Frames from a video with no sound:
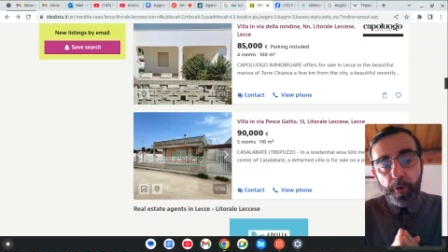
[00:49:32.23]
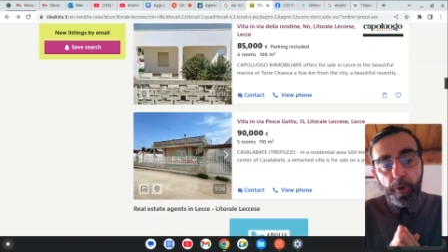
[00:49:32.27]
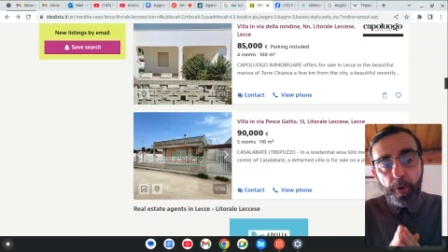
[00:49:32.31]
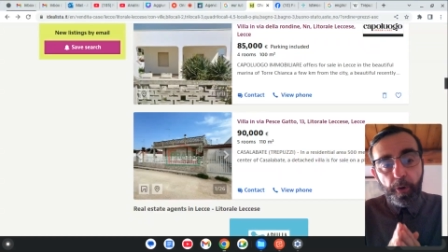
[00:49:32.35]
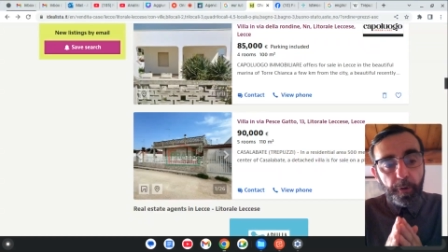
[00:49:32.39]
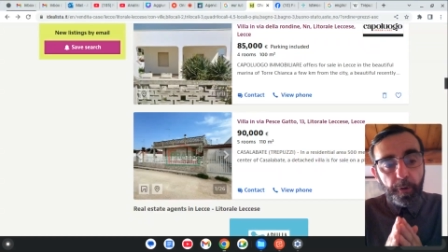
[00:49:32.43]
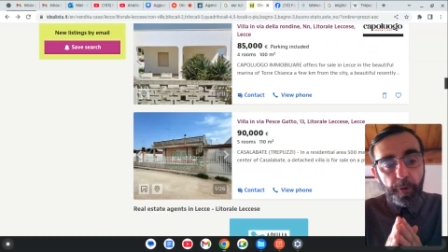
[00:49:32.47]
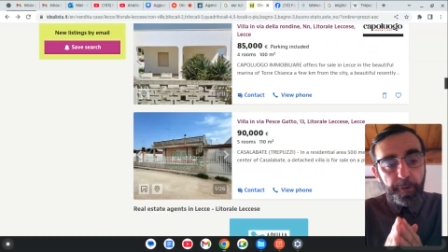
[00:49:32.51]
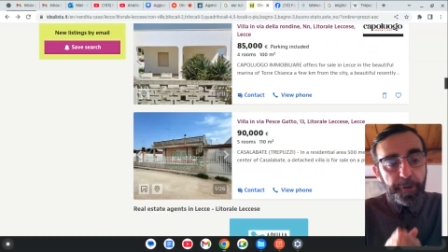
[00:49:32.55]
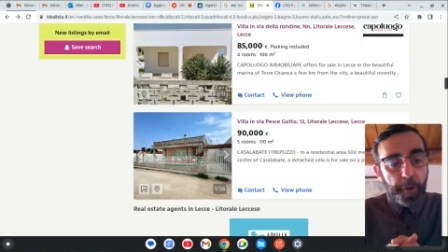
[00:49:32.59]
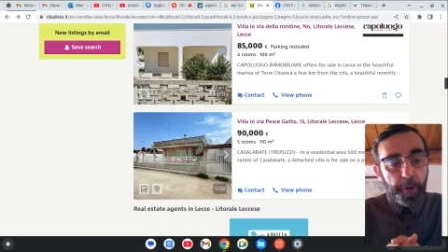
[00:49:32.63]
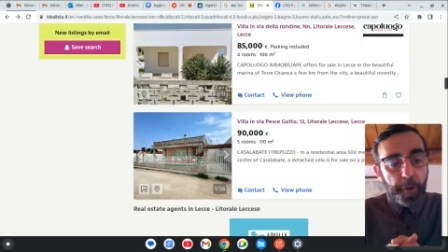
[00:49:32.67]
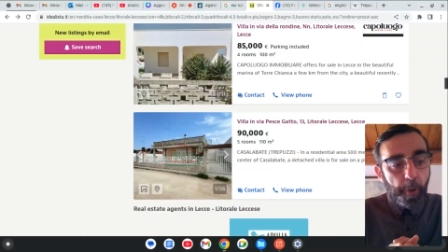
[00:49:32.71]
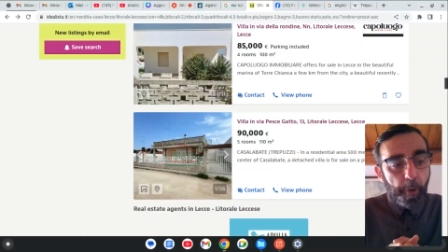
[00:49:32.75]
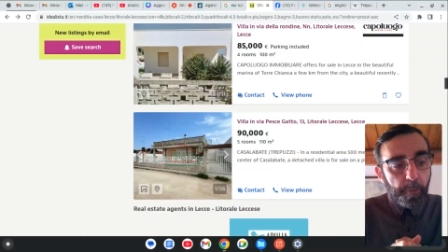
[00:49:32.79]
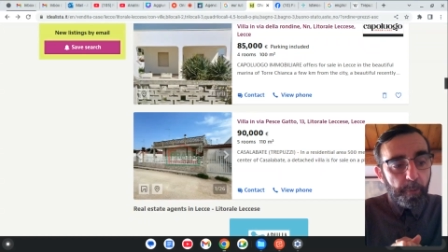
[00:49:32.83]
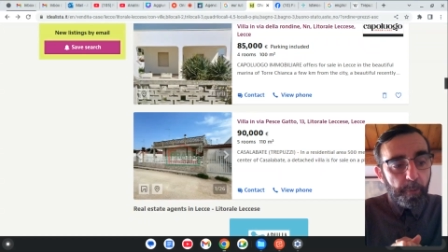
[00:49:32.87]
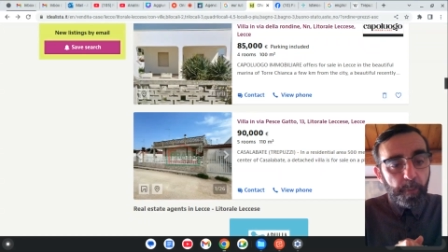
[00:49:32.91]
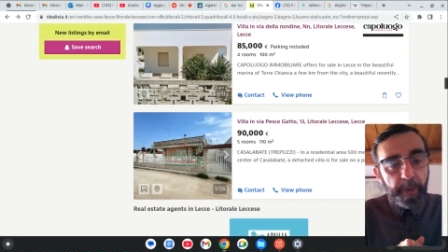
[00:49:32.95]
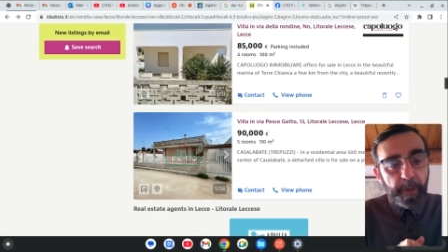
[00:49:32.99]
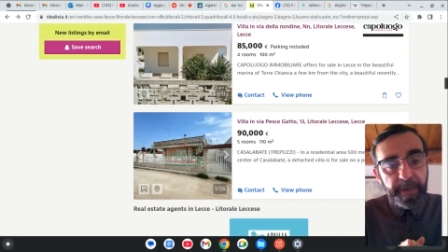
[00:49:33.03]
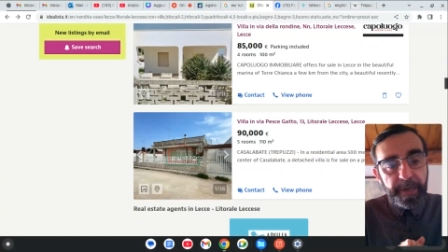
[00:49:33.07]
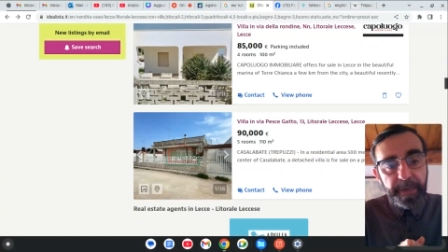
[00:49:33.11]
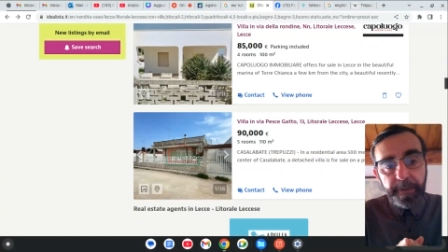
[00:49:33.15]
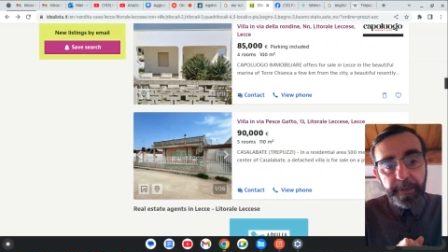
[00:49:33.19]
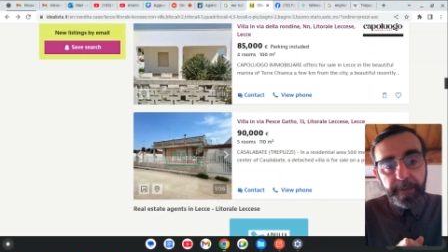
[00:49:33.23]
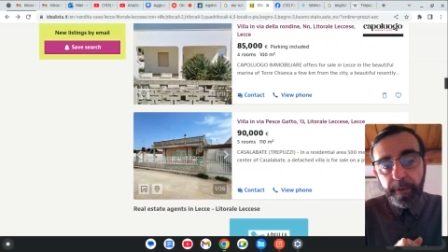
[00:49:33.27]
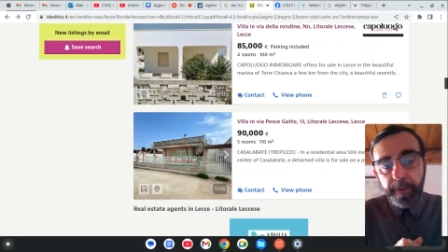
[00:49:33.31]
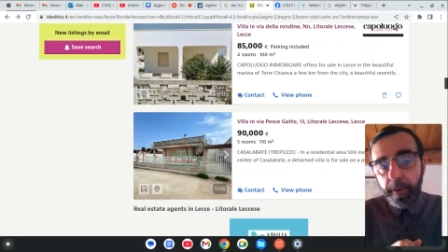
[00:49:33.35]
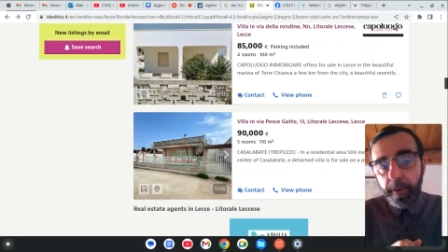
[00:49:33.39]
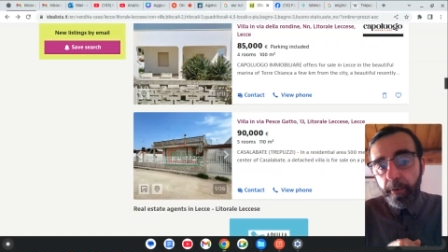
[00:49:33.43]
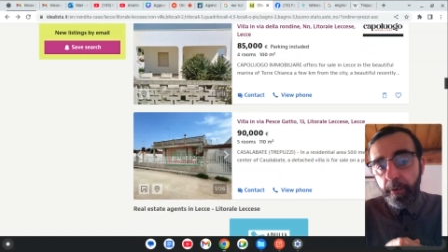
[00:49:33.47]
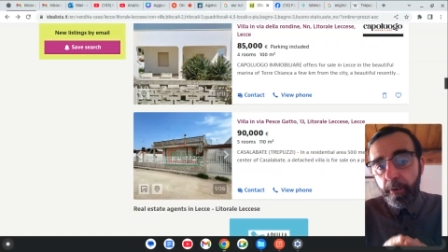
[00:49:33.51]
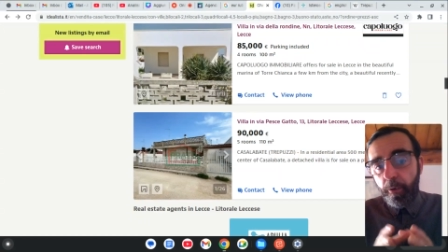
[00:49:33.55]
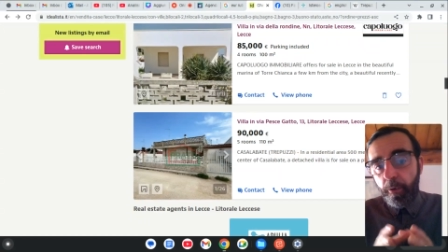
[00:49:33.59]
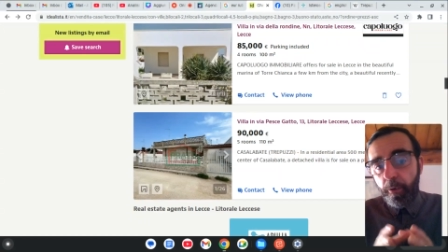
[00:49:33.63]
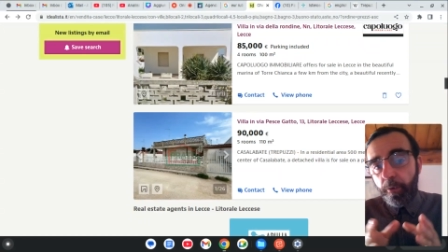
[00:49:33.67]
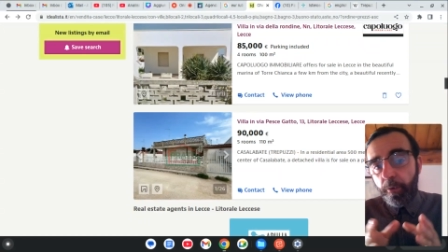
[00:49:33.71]
or Norway
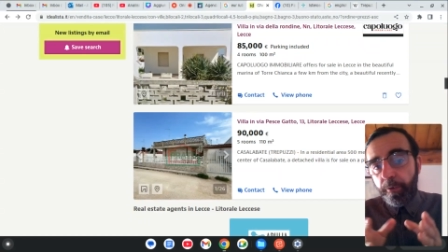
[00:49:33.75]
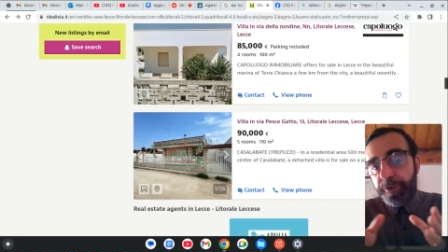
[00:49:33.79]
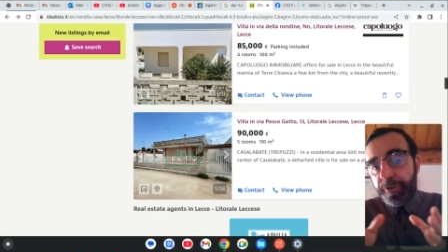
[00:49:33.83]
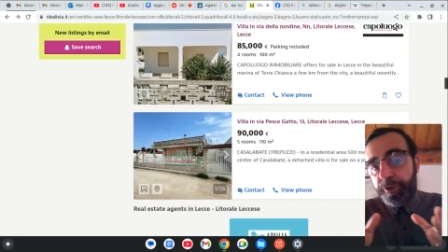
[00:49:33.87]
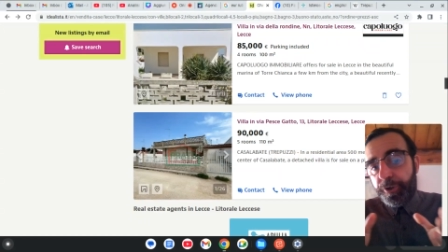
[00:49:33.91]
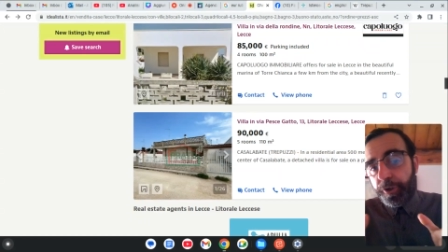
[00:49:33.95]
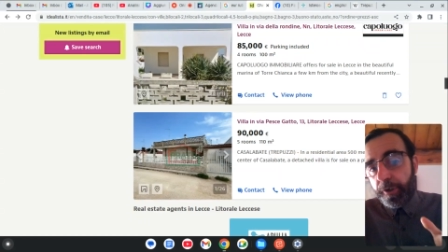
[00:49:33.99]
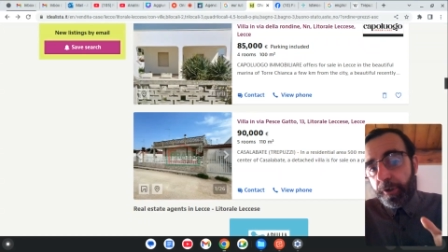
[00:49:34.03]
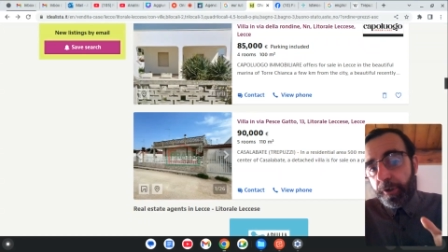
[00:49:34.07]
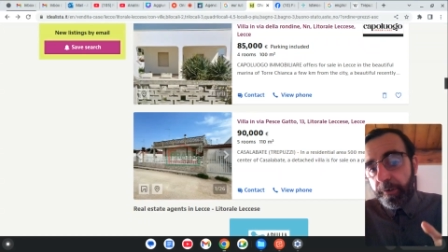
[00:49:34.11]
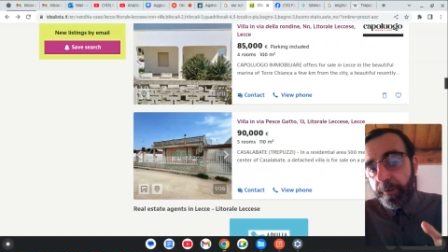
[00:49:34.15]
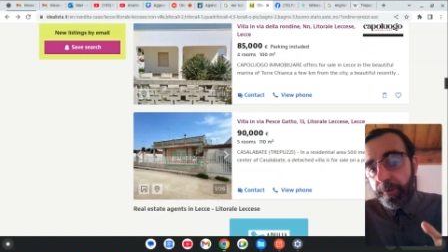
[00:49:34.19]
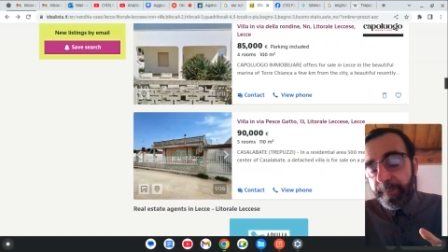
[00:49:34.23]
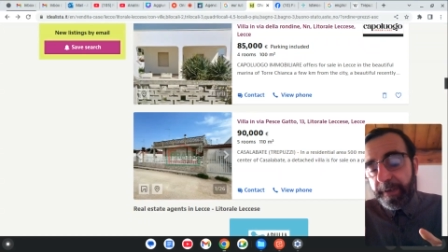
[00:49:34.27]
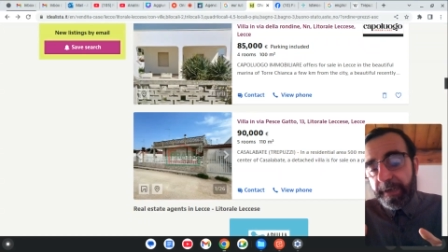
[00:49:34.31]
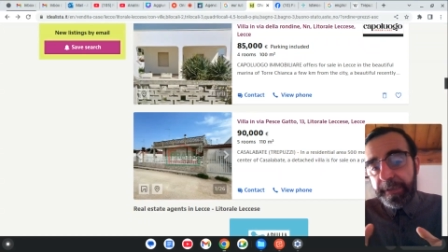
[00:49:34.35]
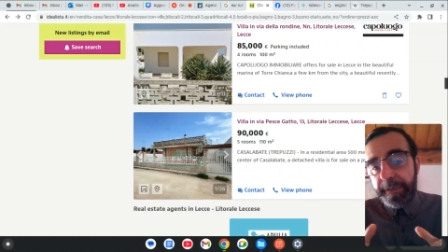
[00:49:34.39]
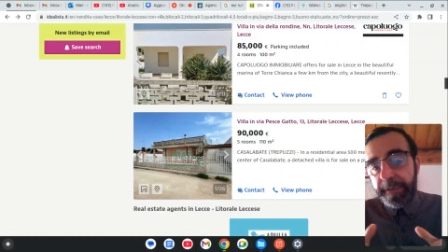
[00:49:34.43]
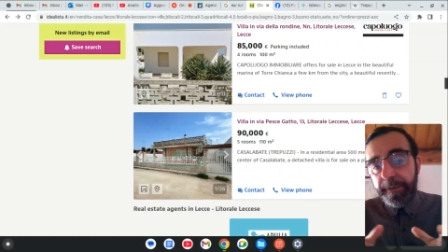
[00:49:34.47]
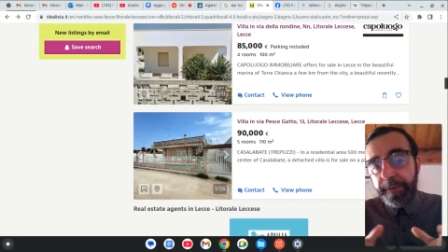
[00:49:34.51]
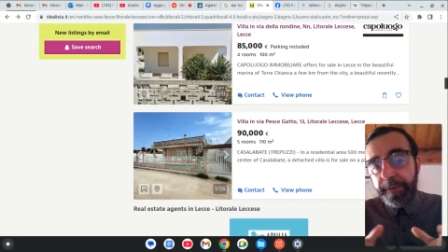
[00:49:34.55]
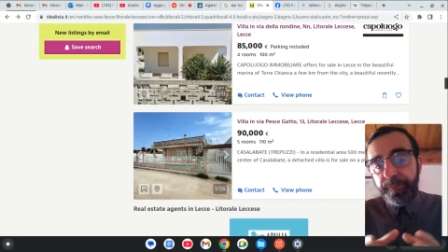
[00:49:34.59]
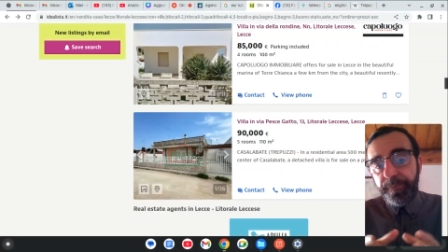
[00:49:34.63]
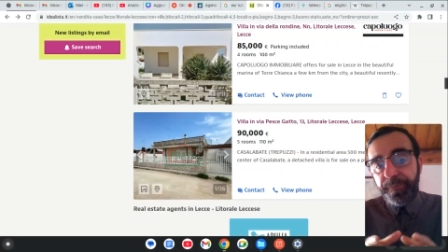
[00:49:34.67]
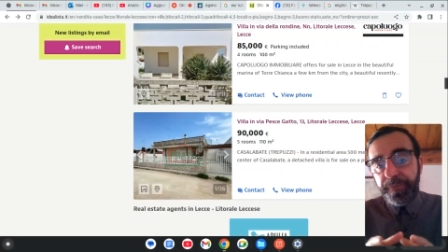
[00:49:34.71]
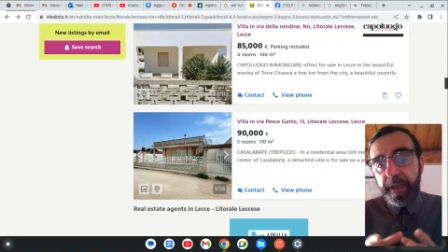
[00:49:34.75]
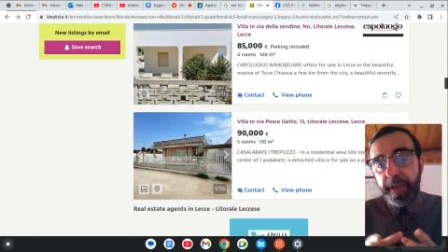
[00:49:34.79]
or Germany